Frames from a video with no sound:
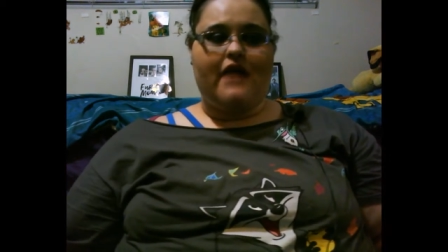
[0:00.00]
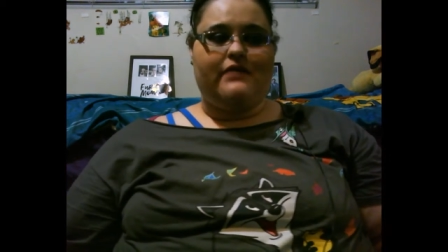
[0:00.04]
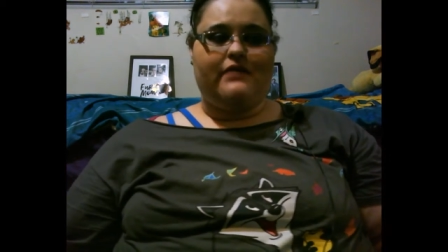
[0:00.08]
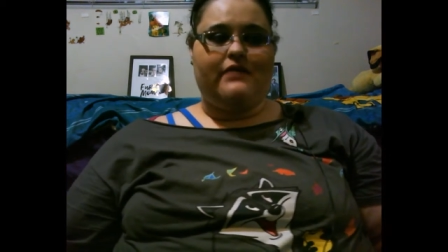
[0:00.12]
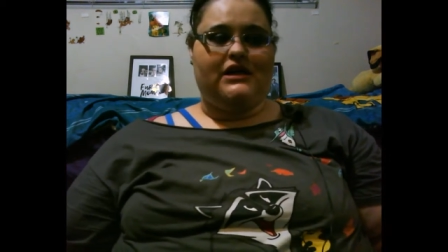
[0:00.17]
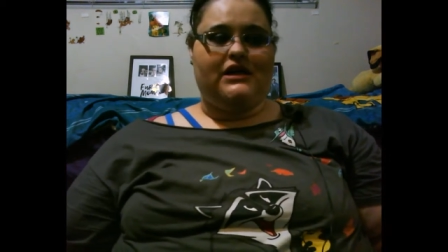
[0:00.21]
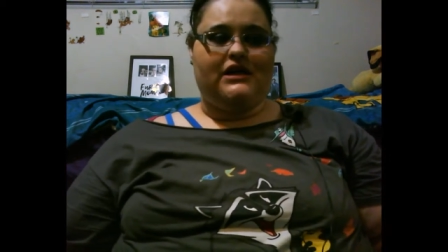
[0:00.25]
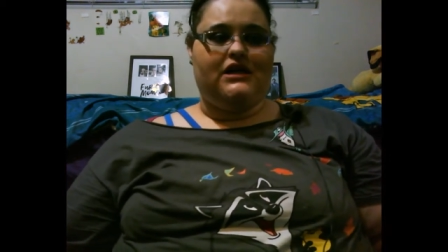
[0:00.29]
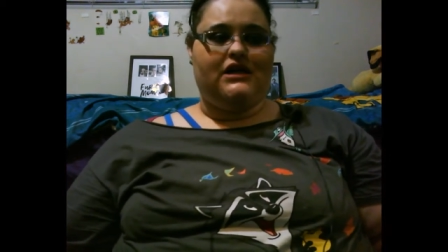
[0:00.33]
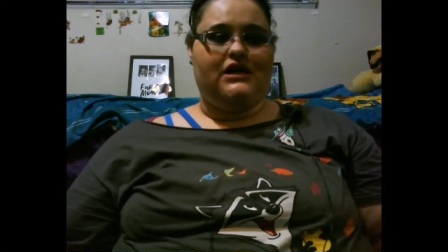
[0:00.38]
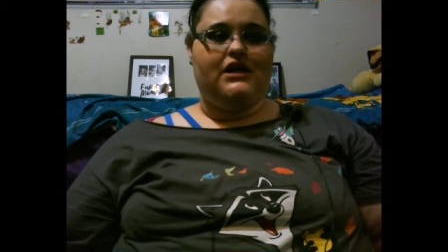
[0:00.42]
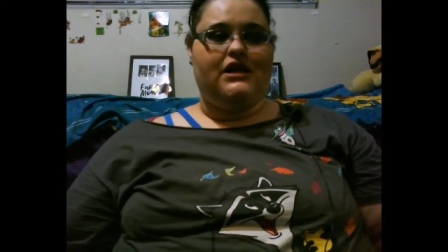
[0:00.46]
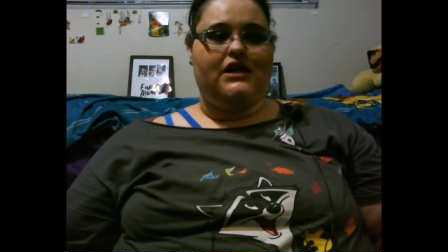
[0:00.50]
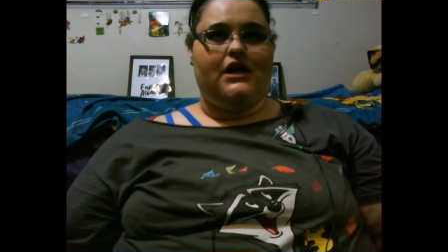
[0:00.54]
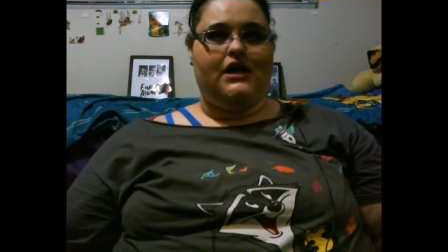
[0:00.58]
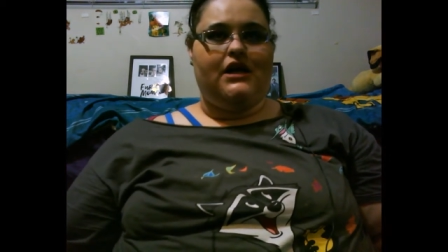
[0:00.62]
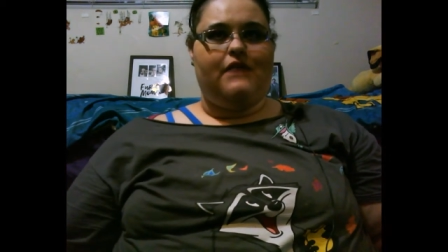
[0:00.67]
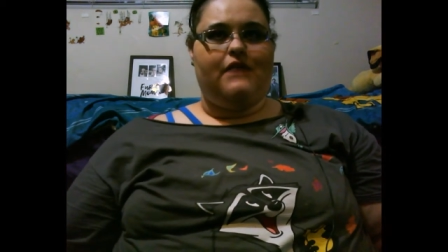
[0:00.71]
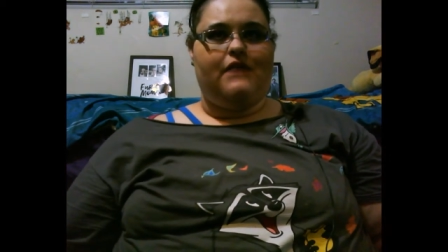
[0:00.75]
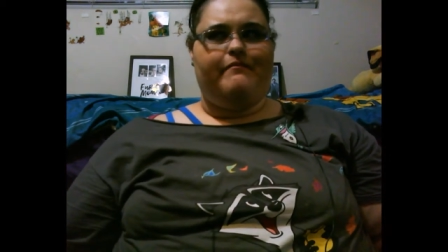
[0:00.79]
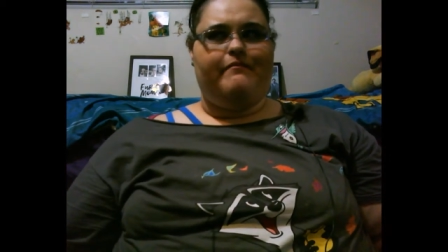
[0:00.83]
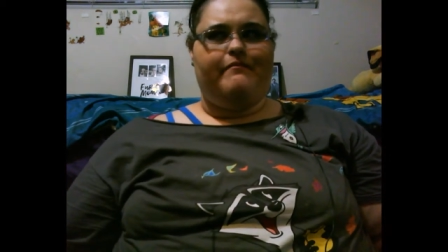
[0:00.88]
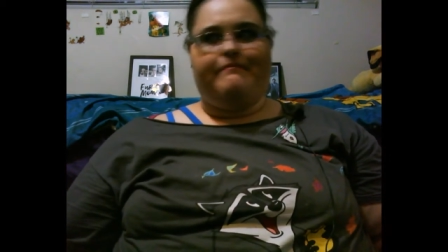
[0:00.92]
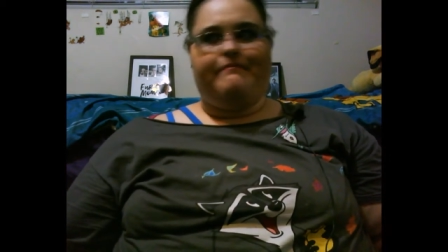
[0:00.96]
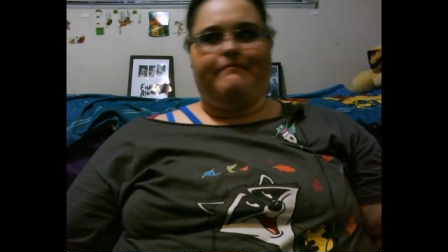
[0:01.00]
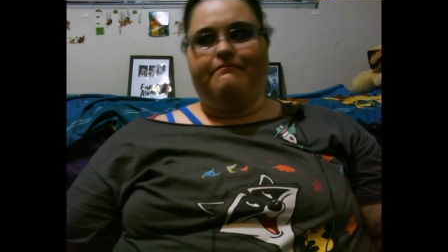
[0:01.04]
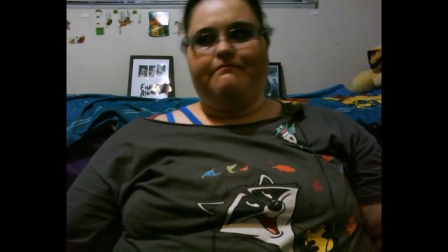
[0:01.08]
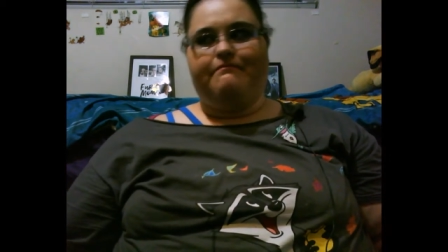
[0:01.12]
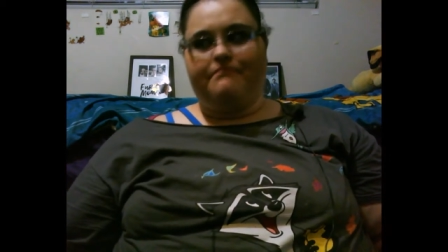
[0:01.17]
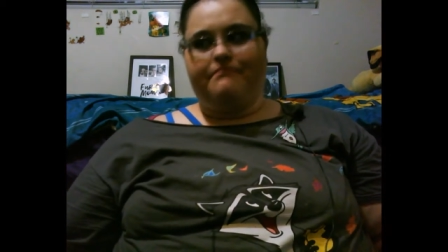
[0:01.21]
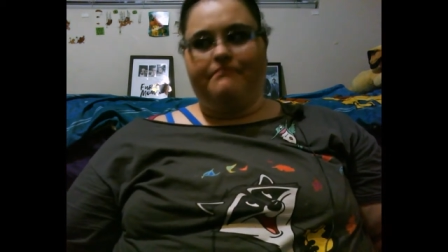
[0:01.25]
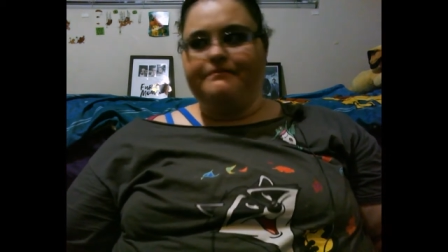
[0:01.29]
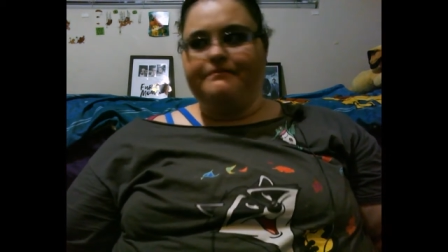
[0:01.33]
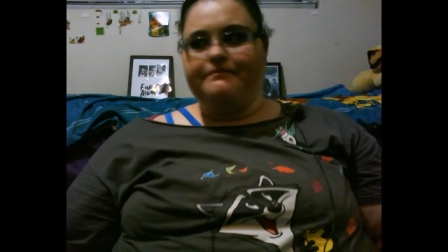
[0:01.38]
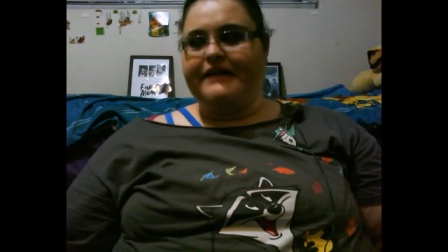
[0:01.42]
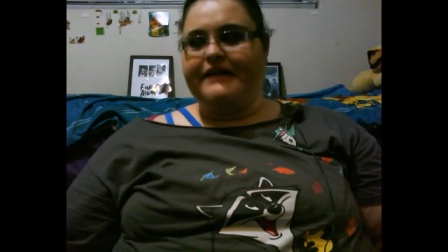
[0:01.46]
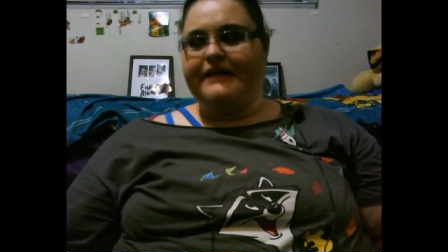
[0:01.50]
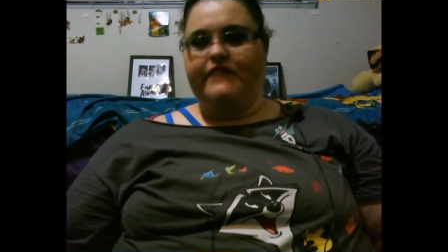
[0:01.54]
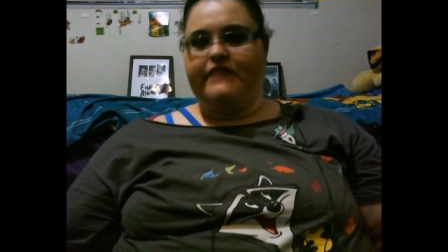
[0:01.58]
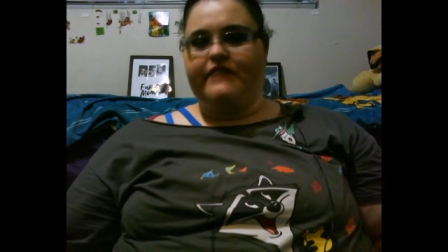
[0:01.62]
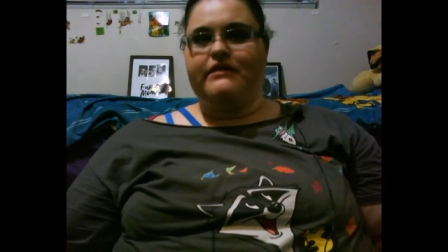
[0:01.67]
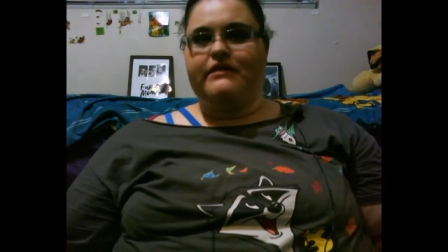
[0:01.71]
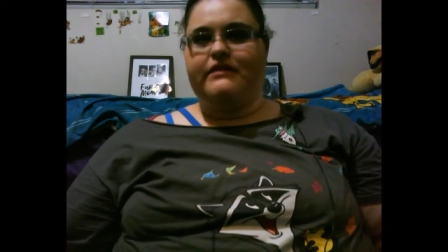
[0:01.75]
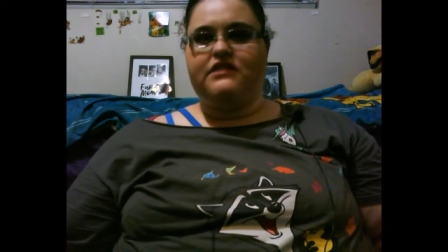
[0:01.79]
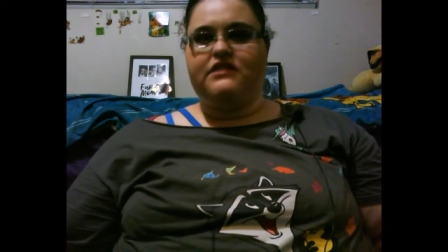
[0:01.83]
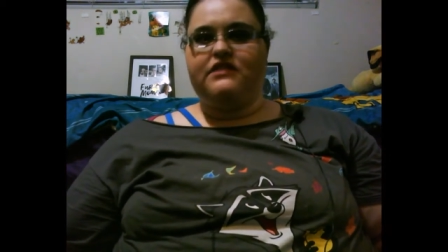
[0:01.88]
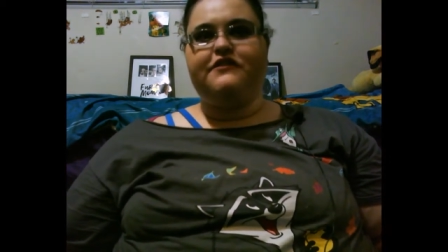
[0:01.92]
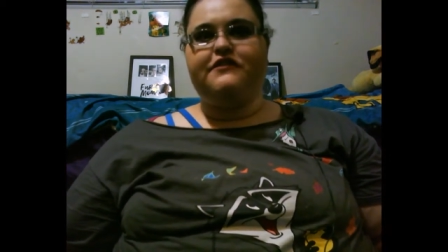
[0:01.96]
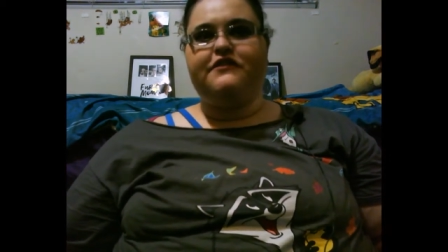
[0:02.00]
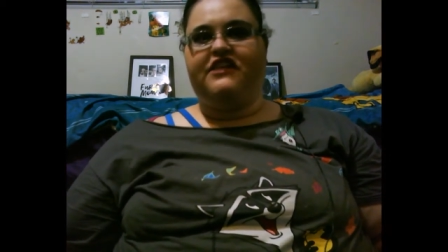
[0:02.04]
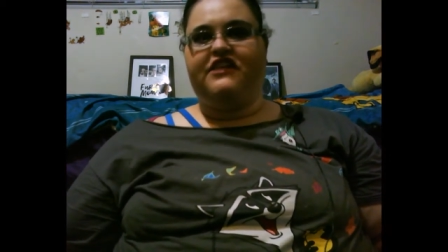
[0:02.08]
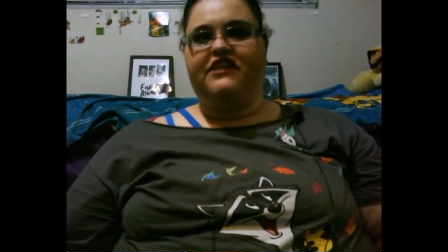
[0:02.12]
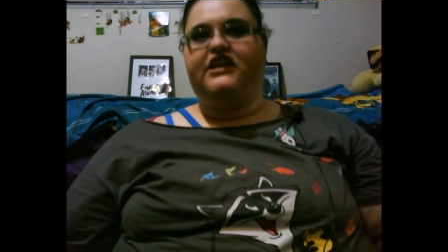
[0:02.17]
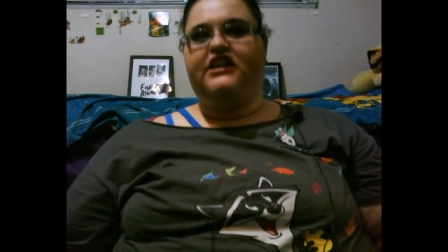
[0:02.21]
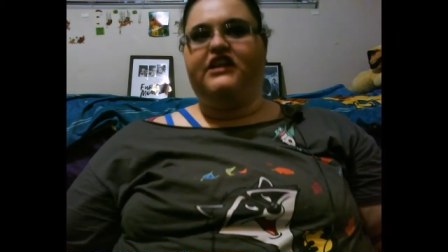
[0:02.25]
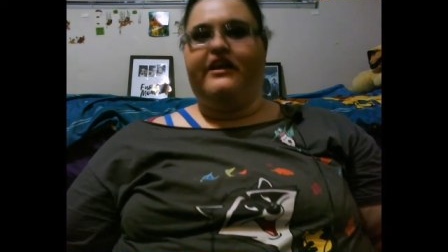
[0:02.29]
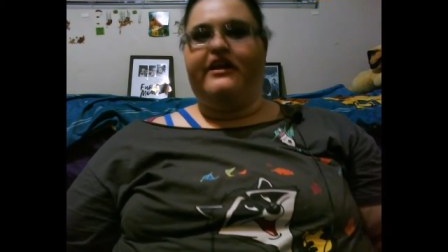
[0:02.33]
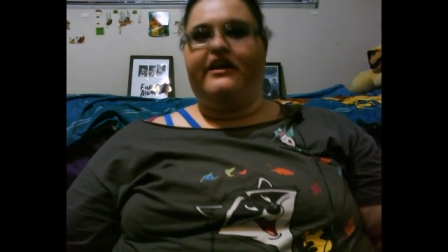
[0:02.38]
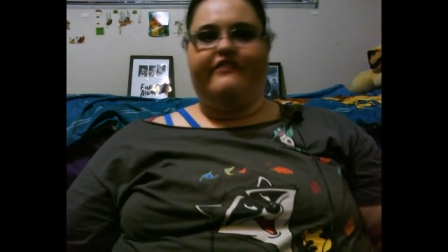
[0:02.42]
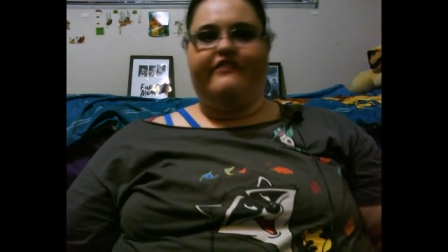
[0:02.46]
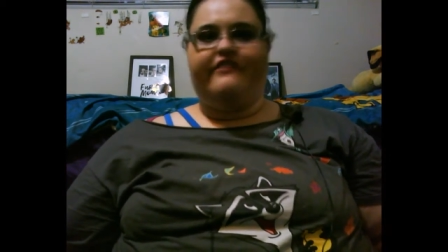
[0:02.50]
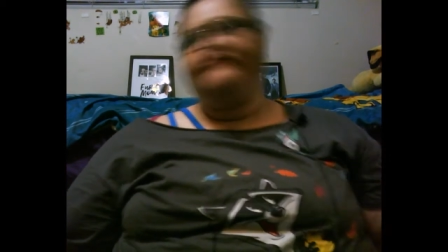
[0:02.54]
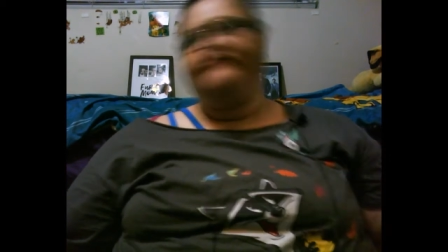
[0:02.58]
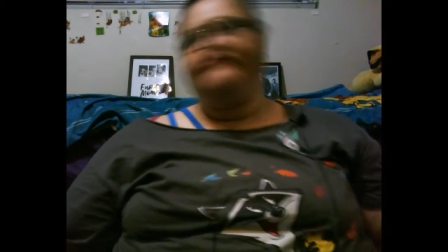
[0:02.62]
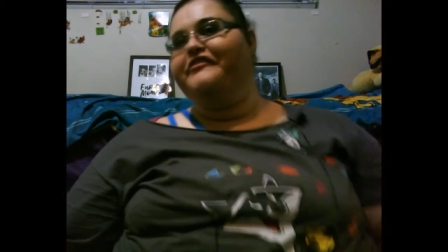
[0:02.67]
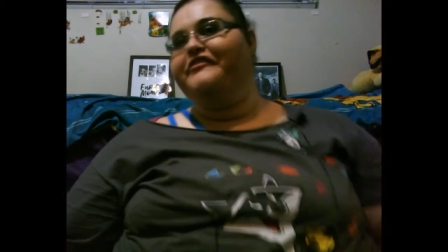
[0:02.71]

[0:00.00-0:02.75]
were pretty much full of